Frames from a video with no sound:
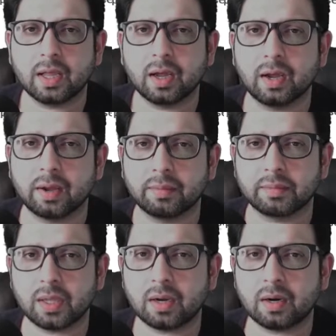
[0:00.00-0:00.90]

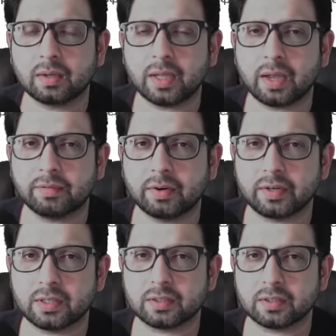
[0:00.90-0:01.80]
they have the
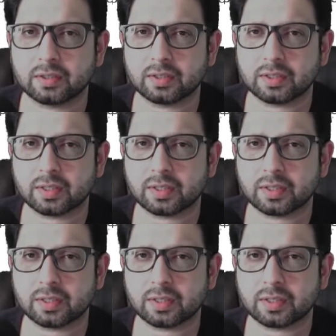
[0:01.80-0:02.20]
researchers,